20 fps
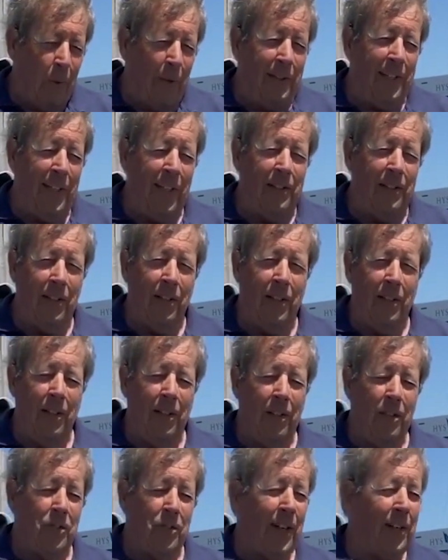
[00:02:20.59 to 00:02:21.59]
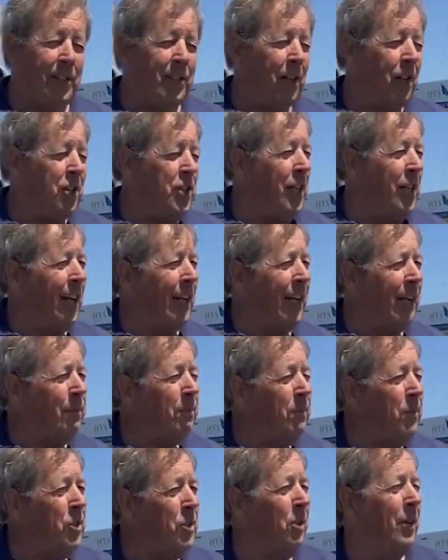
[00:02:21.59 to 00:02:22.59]
wanting to do transoceanic
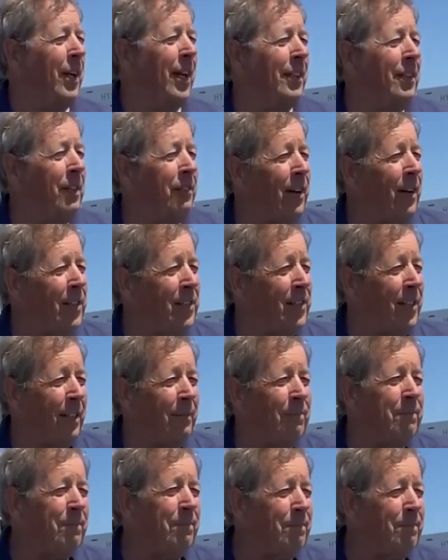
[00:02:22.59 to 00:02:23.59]
short-handed racing.